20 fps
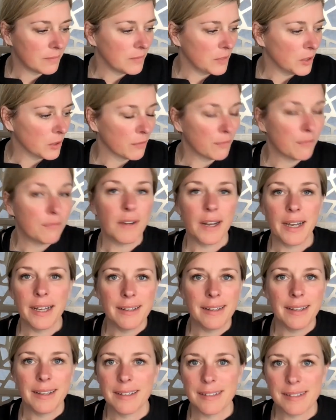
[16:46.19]
your
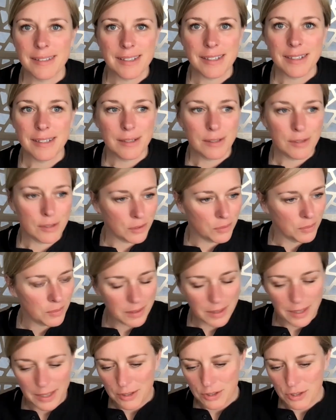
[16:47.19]
finances, your
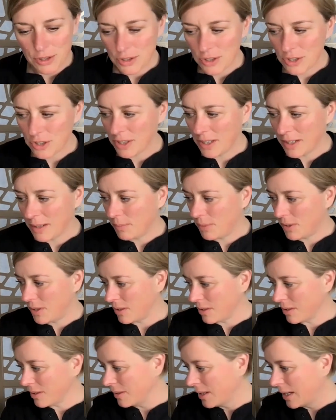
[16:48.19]
relationships,
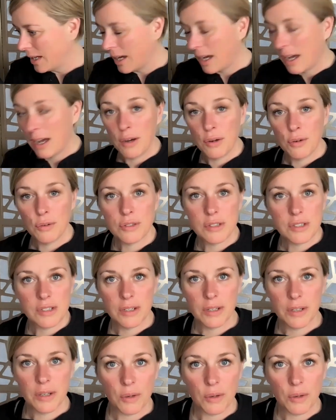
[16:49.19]
your house,